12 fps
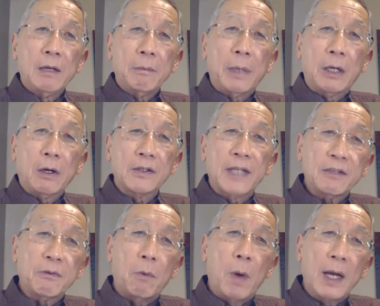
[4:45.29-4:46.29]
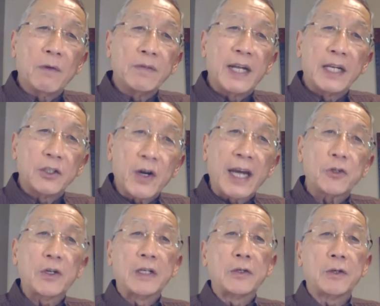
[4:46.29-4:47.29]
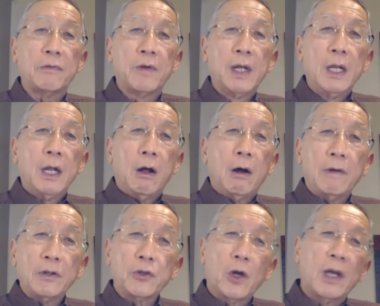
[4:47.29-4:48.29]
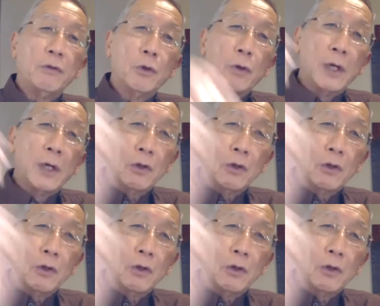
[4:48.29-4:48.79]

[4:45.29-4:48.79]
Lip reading: because that's one of the attractions so if you reduce